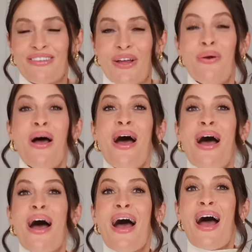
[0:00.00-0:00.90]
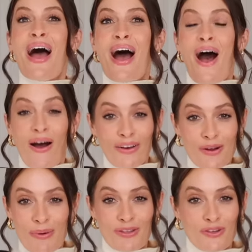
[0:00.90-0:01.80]
So I don't
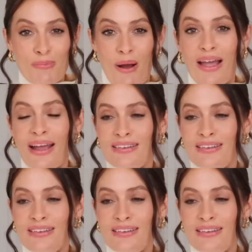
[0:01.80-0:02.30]
know about you, but